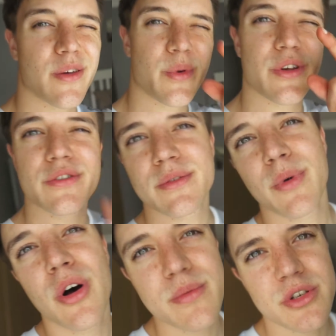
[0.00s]
Yeah, we're gonna do
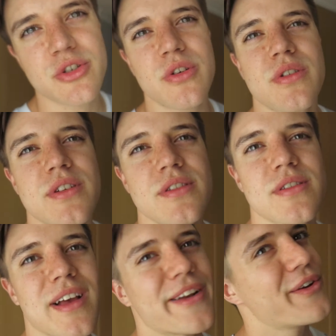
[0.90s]
some arms and
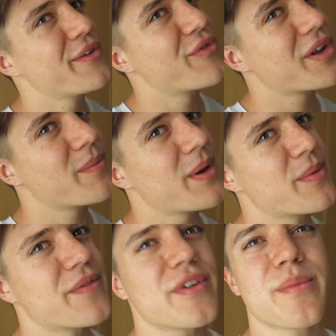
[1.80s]
shoulders. I don't know if we're gonna be
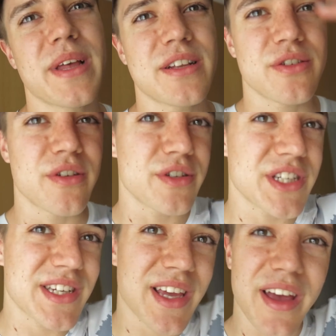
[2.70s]
able to film that, you know,
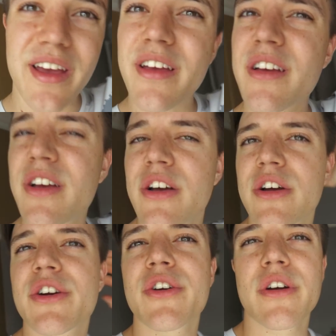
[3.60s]
GK,
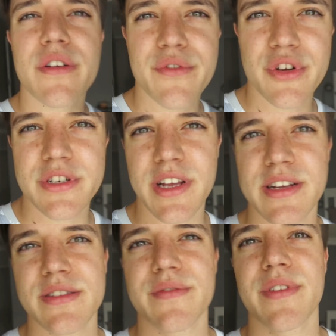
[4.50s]
Krunkler version
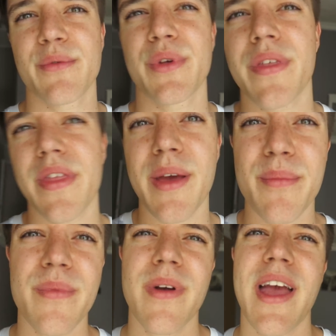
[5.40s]
active with
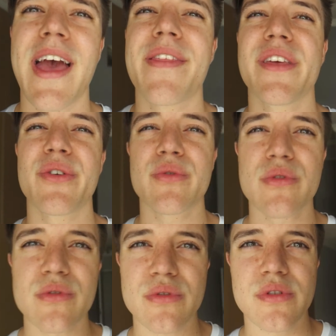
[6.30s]
them and their
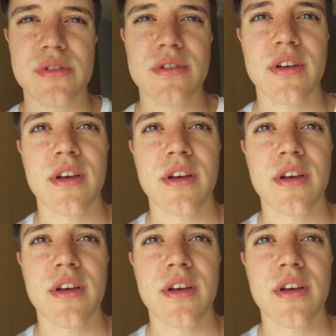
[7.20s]
rules.